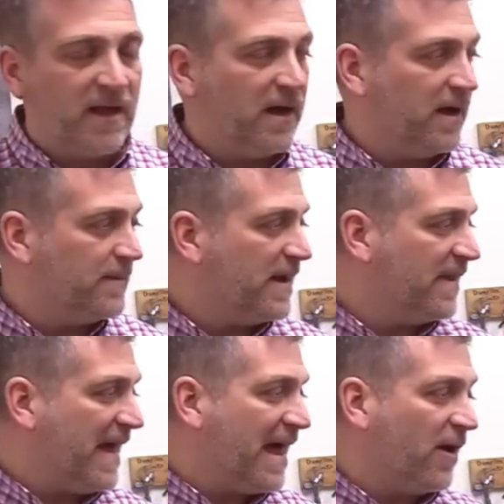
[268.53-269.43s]

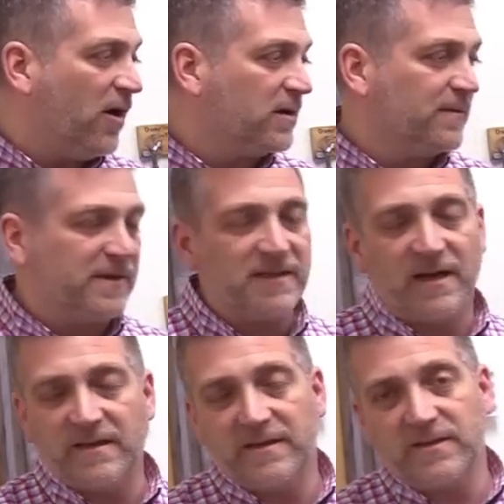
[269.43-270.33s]
And that all can be
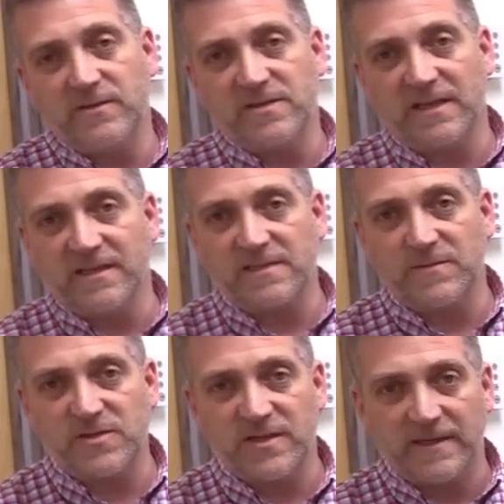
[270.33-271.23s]
done using this
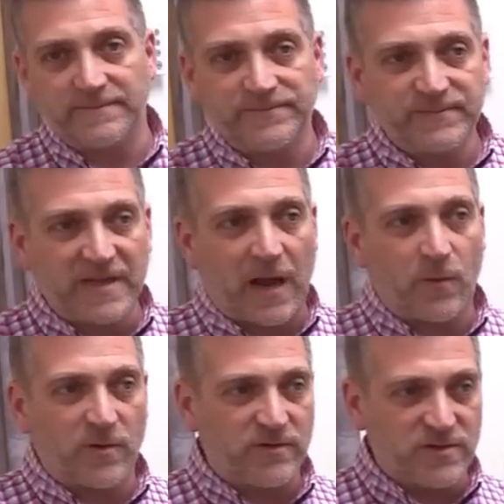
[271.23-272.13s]
machine.
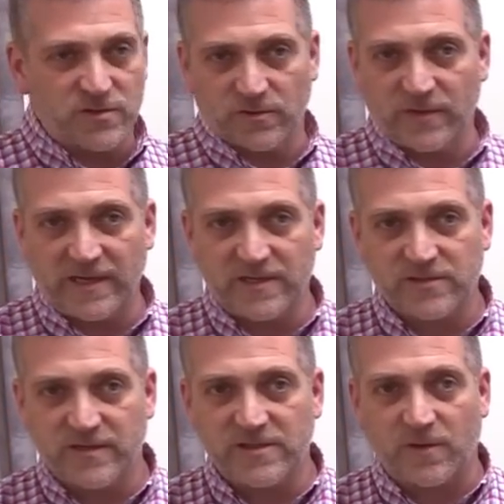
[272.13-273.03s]
Now we're in the jewelry
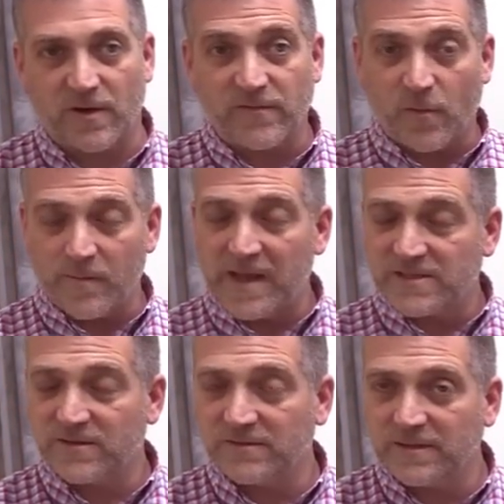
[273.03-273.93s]
industry, so our
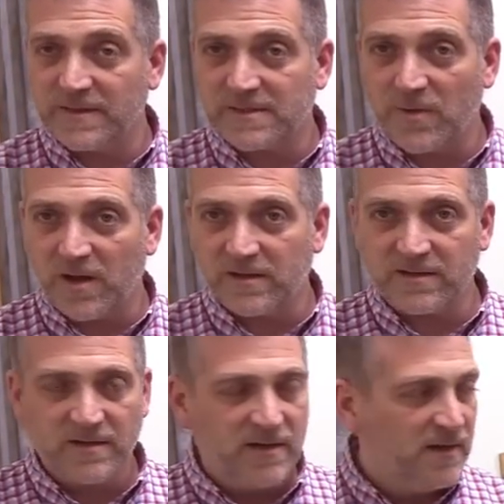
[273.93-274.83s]
formats are a little bit
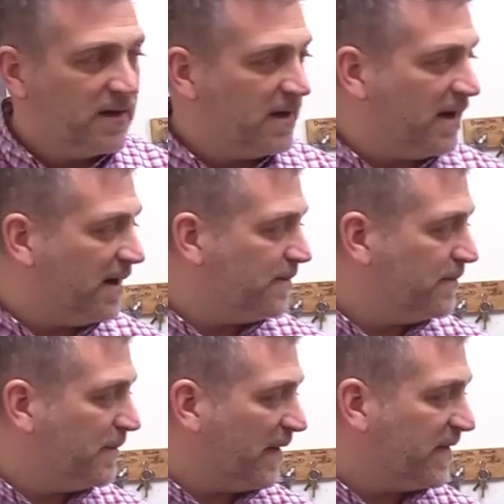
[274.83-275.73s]
smaller,
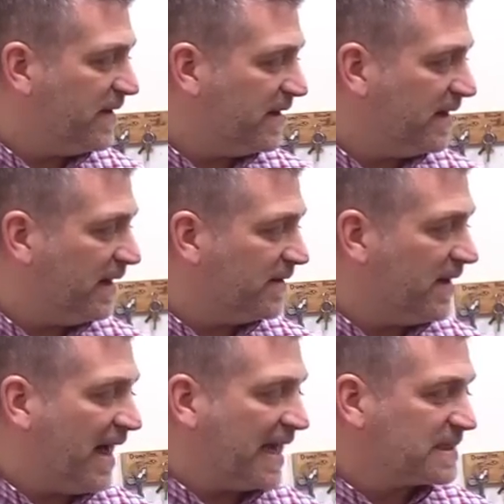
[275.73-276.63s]
but
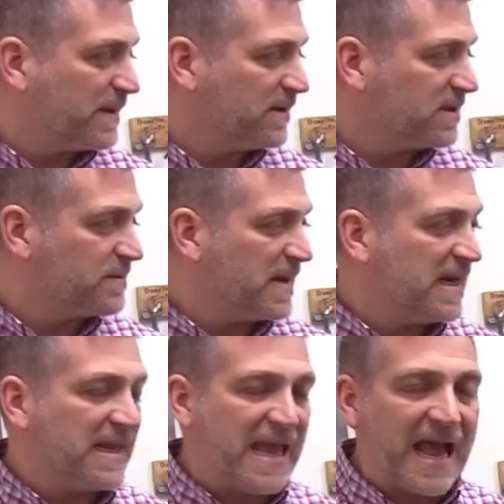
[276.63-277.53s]
the high spindle
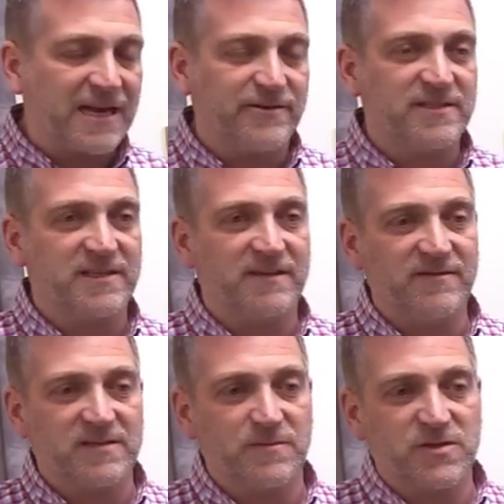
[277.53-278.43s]
speed and the accuracy
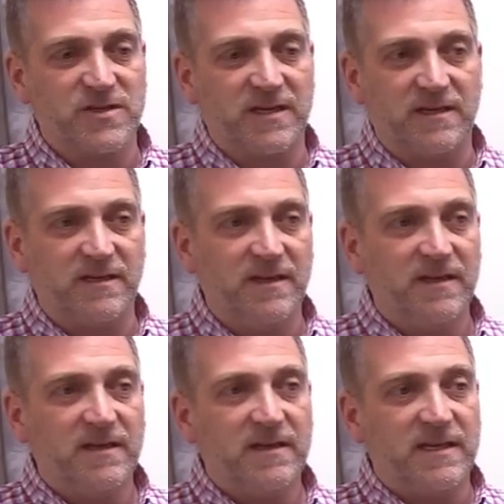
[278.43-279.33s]
of this machine
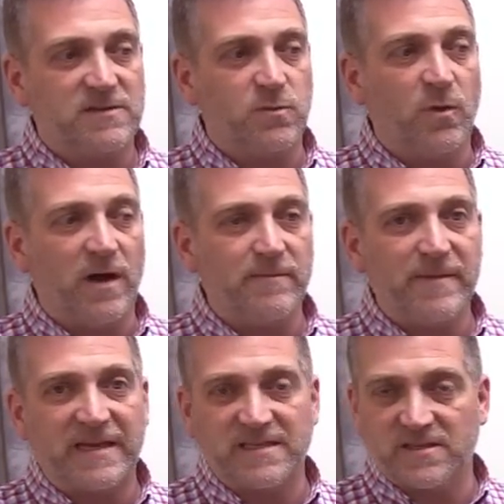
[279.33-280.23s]
is what
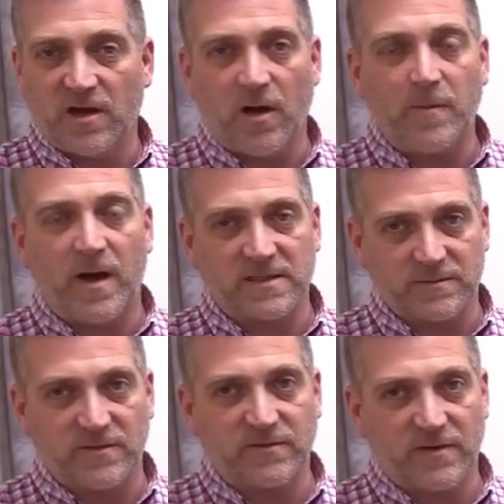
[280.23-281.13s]
makes this all
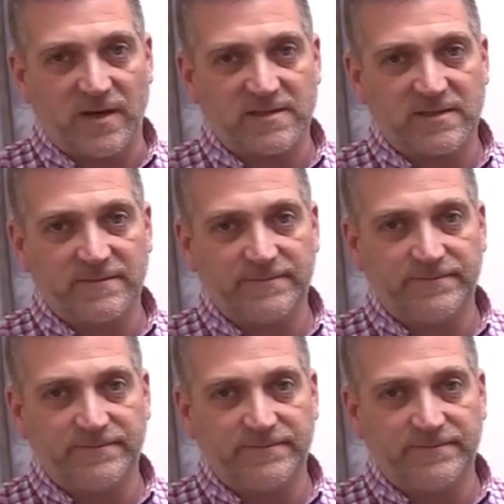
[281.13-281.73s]
possible for us.